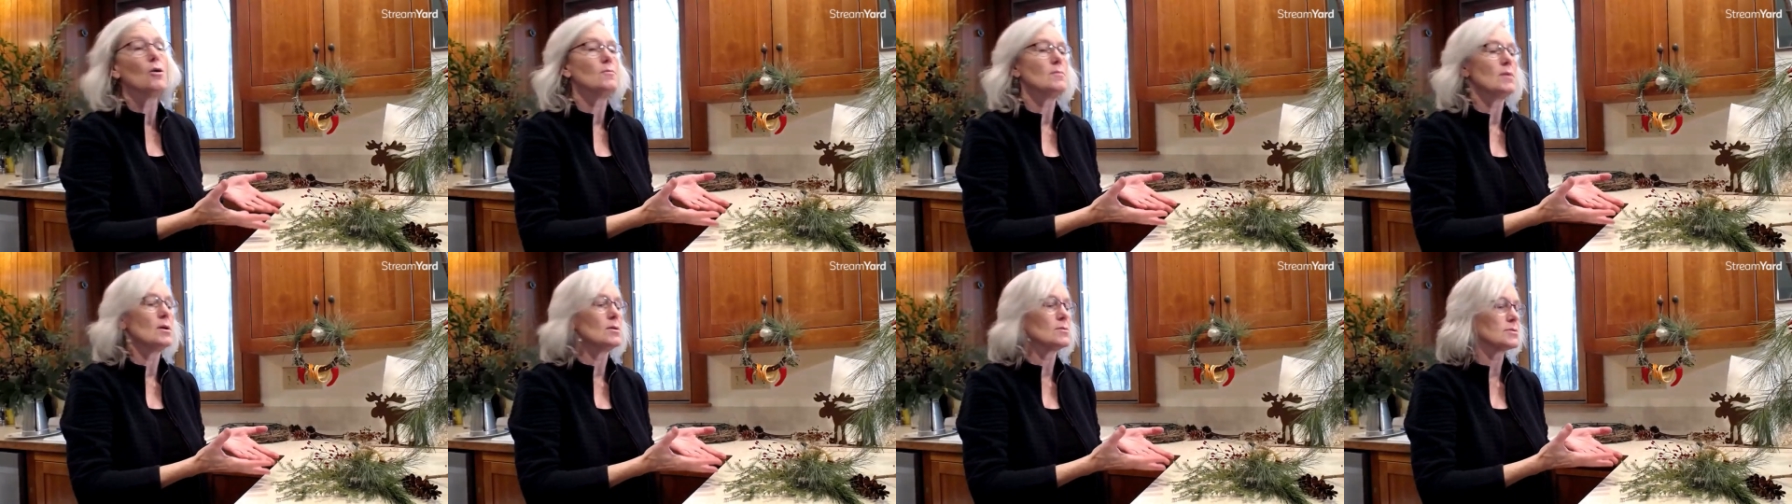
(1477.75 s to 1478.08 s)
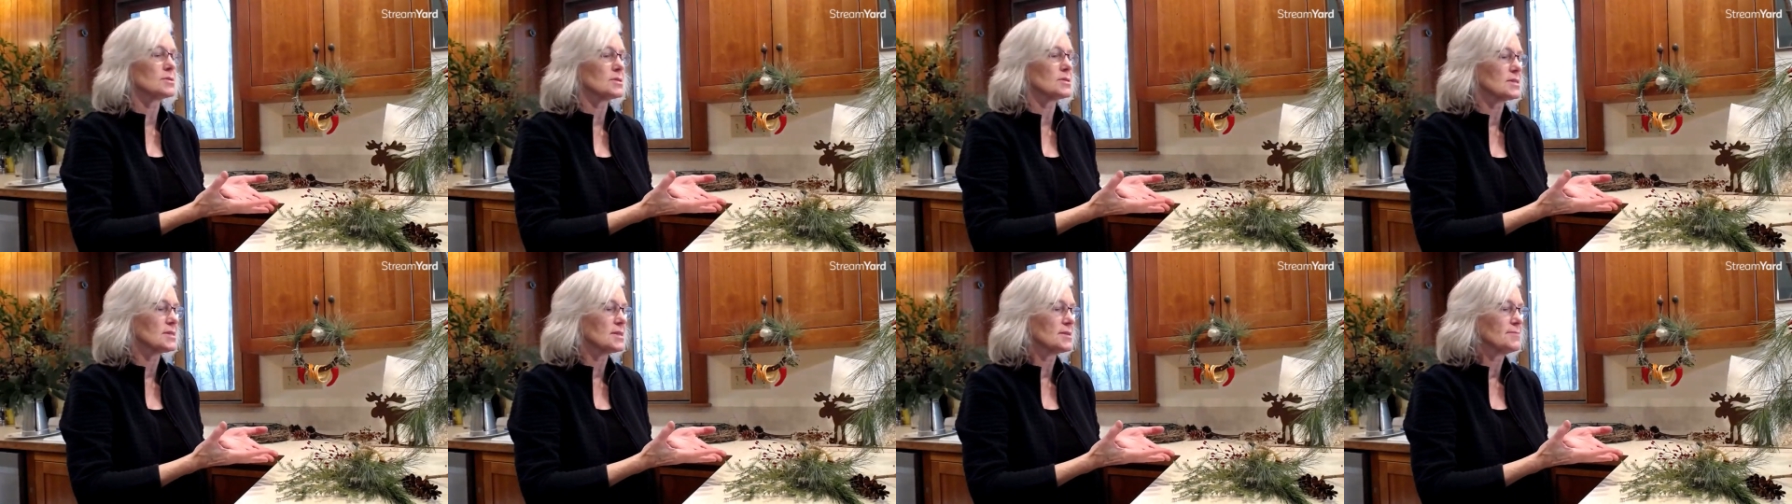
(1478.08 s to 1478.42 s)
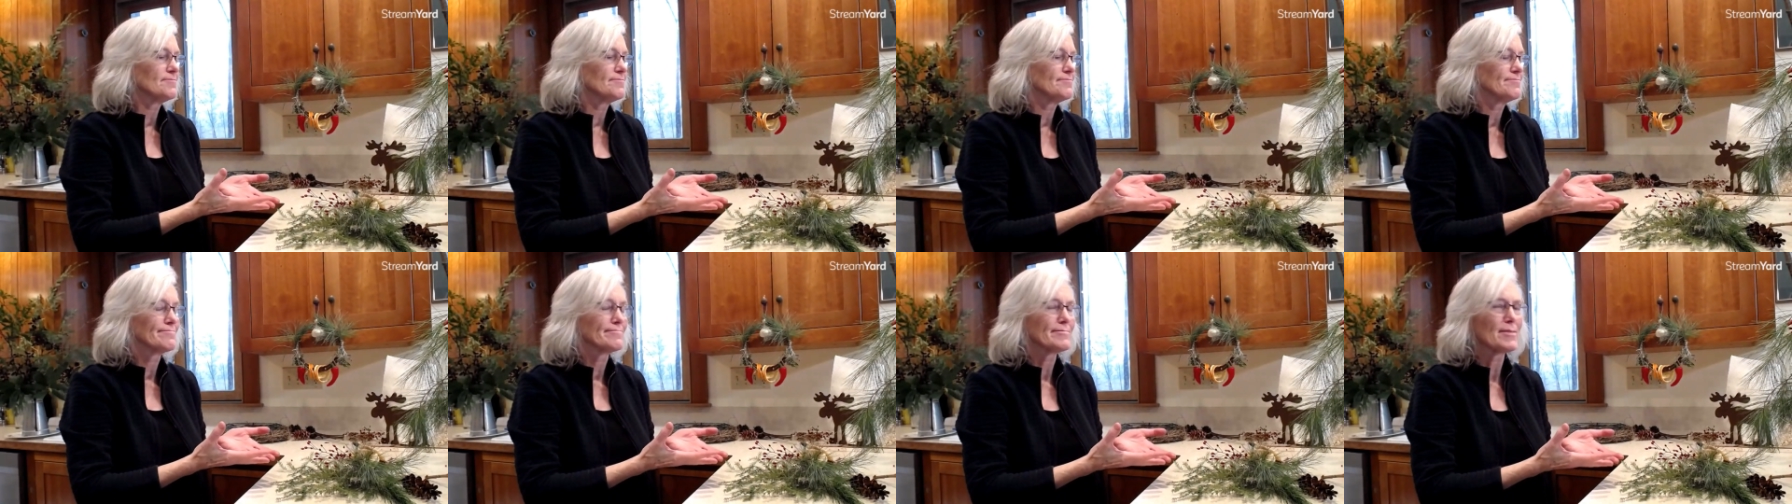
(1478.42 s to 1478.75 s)
almost
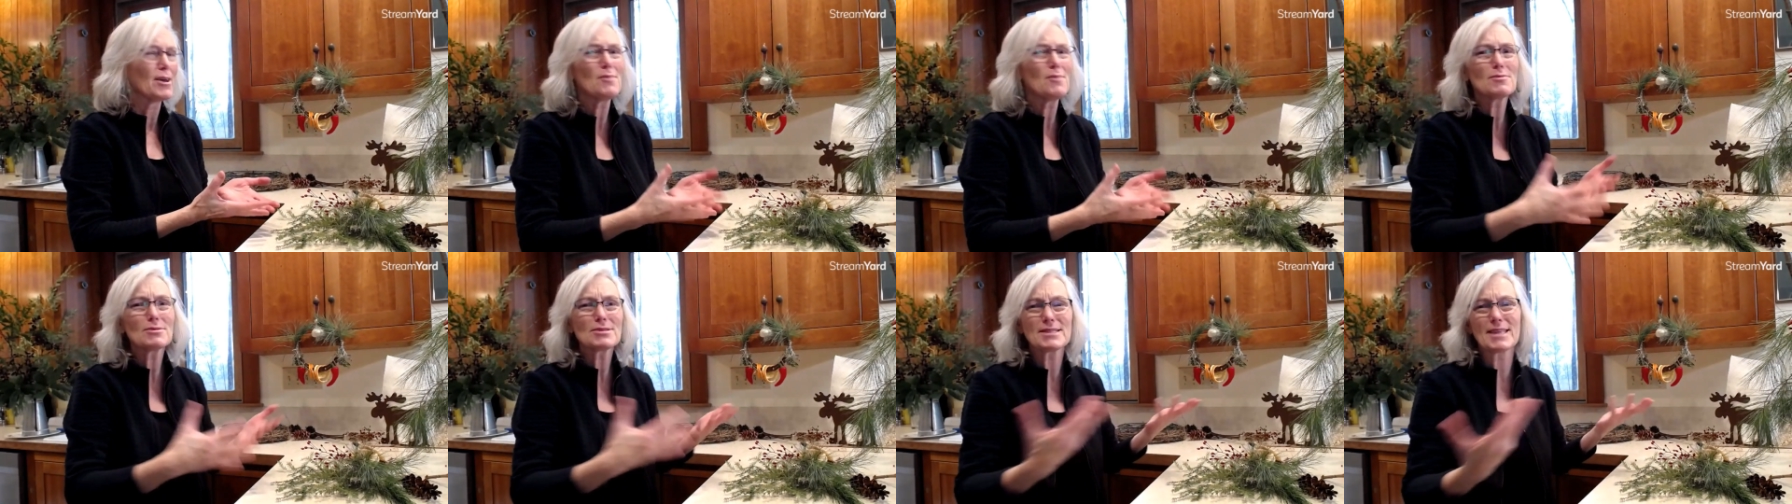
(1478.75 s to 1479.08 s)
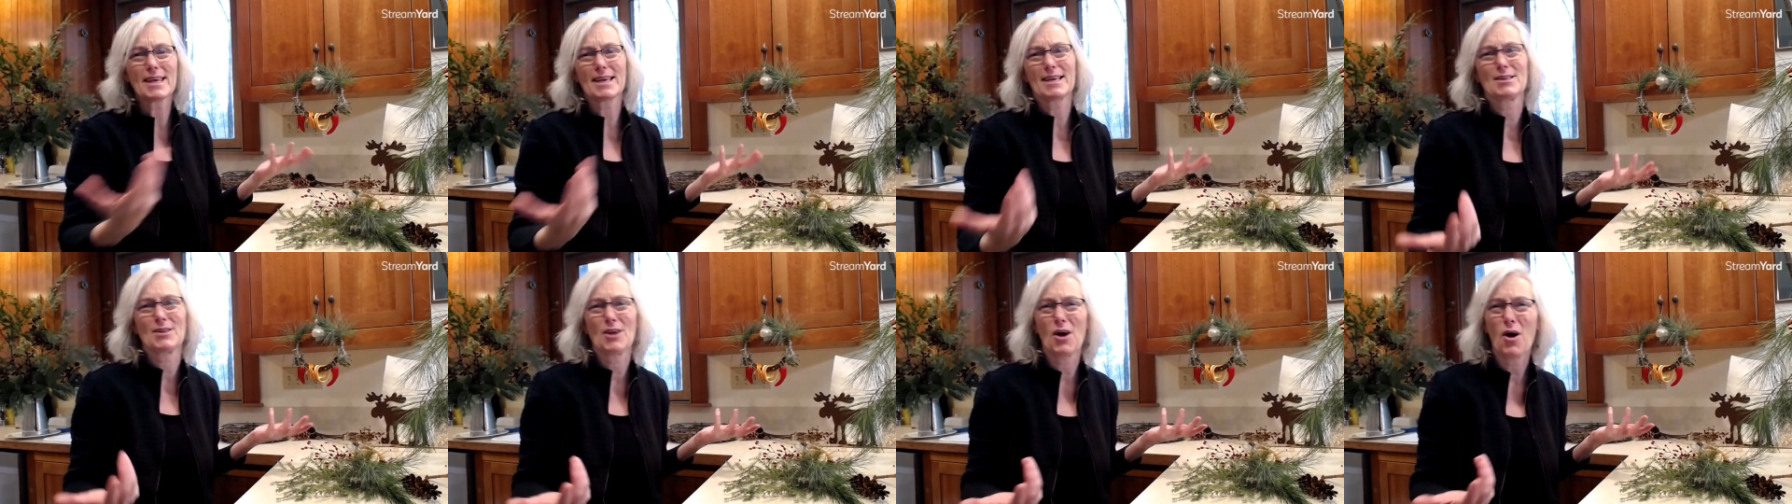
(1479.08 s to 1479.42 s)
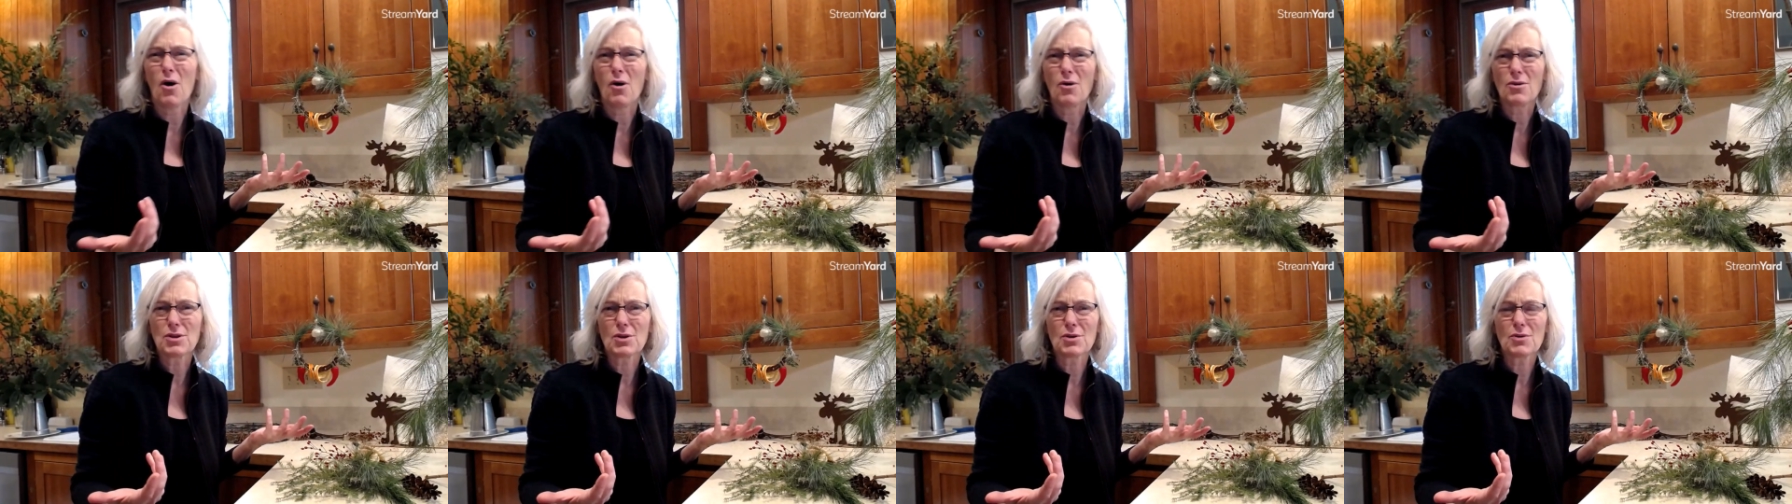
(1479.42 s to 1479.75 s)
like an
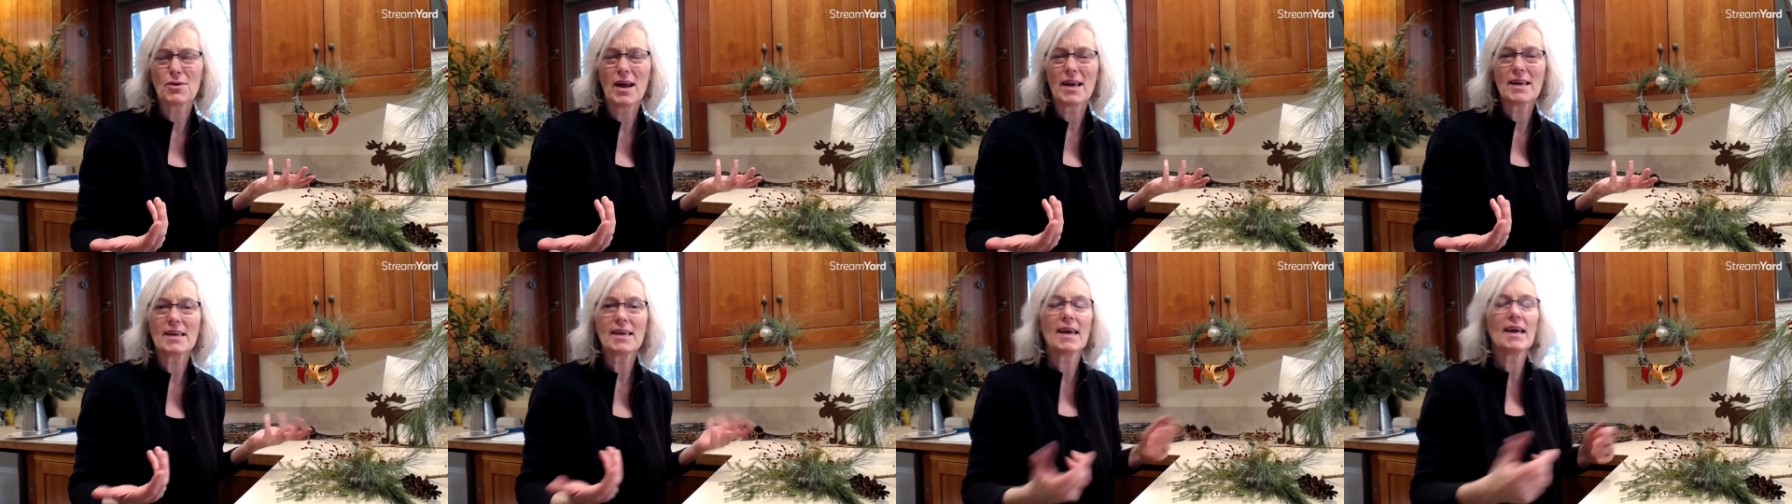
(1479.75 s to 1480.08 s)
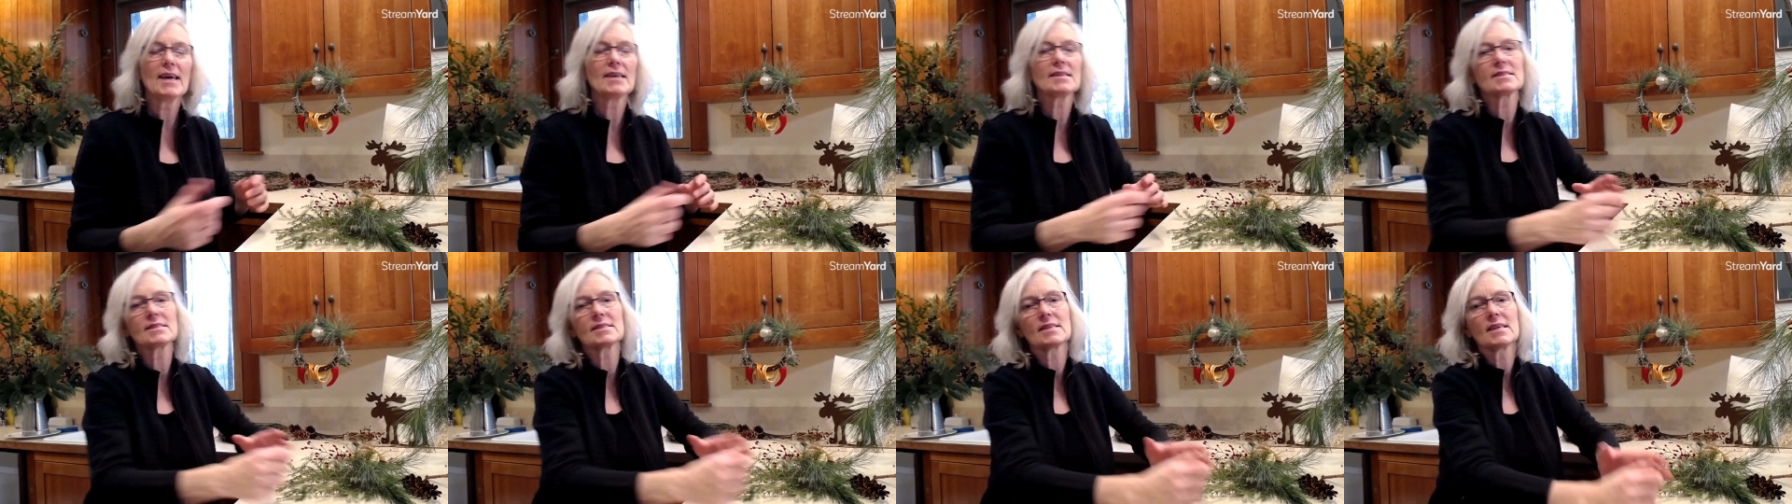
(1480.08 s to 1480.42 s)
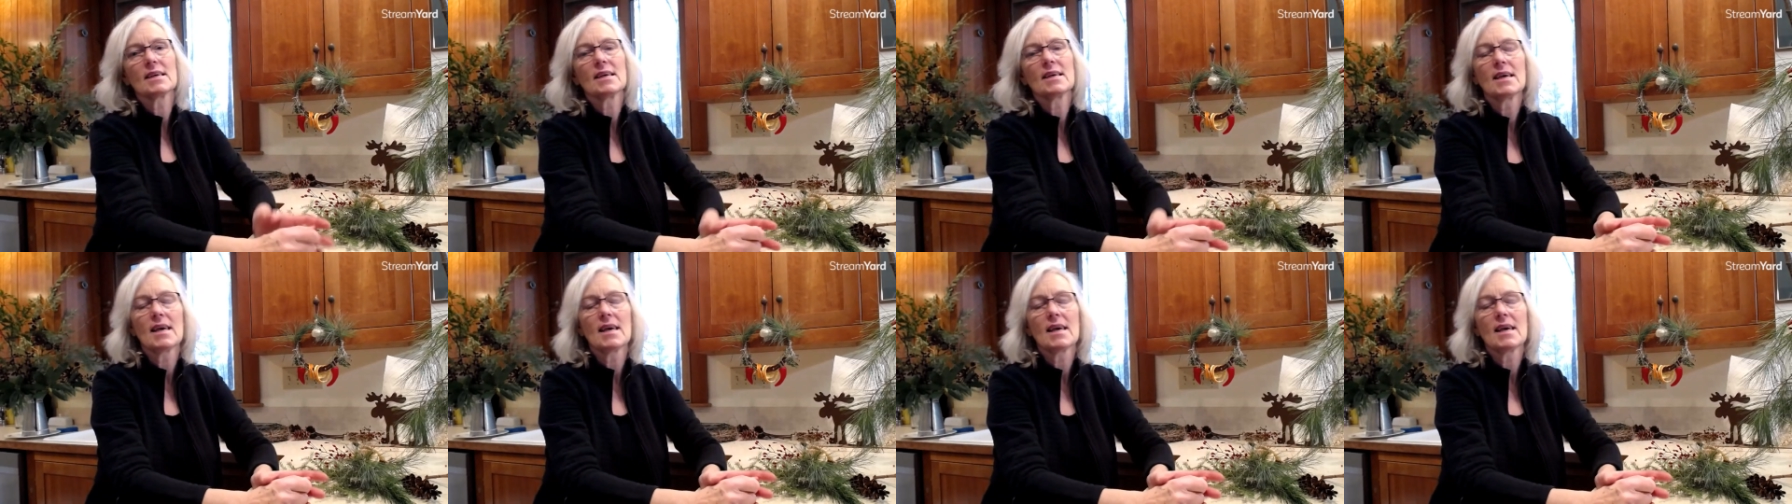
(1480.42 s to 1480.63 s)
altar, I guess.